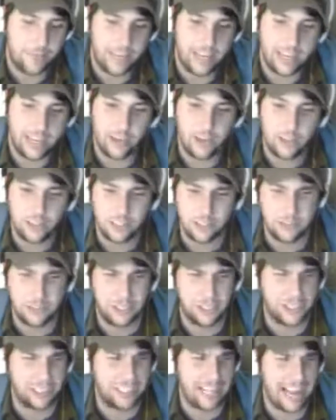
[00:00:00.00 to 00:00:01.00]
And also
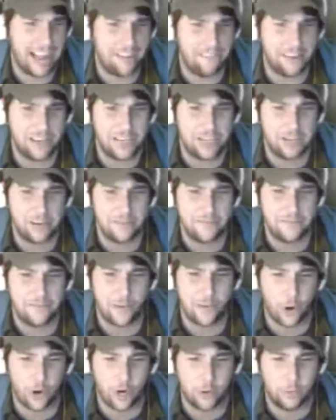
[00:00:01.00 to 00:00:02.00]
just having
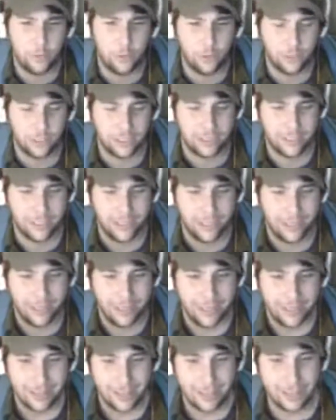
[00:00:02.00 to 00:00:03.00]
convertibles
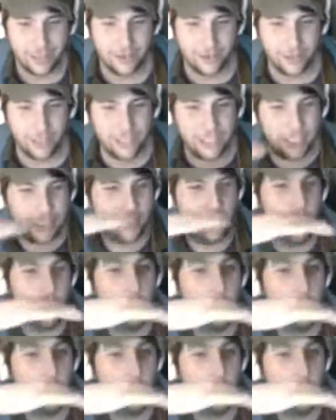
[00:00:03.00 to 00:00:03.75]
that you could just...